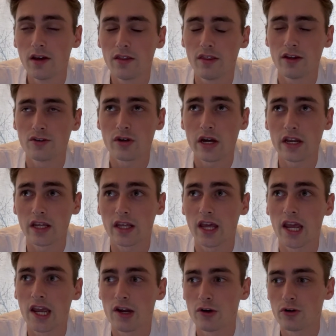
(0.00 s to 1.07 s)
They try to
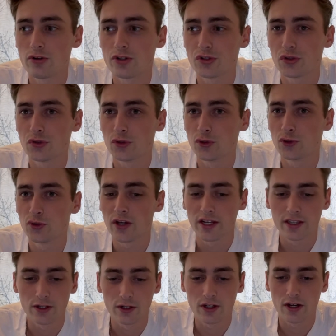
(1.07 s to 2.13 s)
cater to
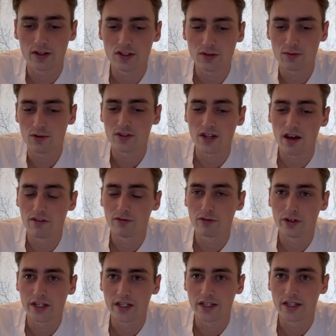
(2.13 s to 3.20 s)
like their customers'
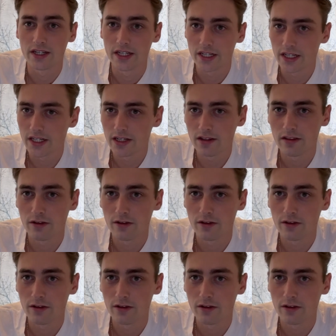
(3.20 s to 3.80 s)
every need.